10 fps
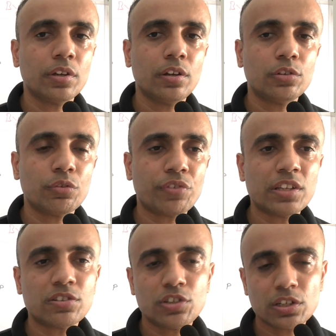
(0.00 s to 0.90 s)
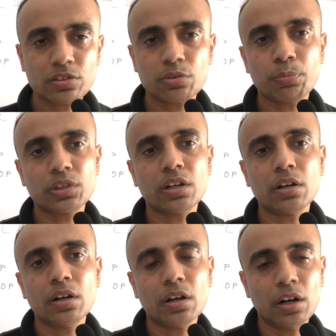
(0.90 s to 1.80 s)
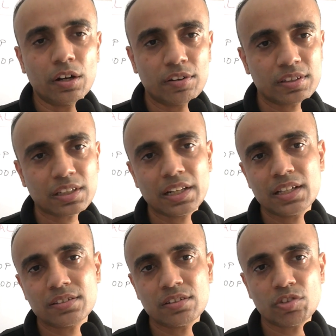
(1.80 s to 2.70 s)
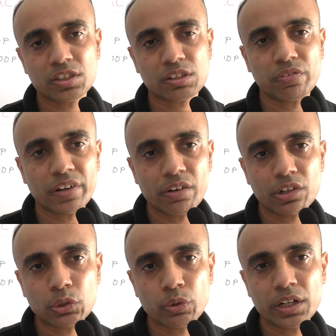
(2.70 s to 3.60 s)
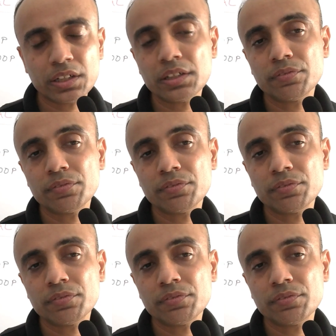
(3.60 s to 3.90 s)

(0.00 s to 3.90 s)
So friends, just to put a risk lens and risk flavor to it,